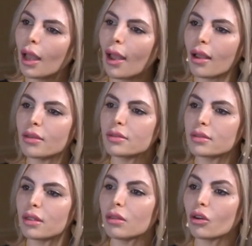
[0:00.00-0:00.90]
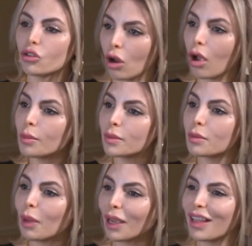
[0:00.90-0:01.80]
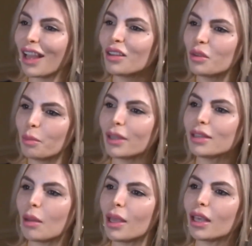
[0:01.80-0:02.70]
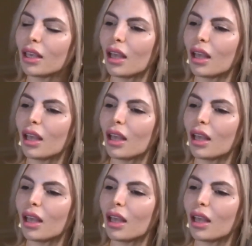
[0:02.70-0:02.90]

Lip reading: has their jobs by the end of the pandemic.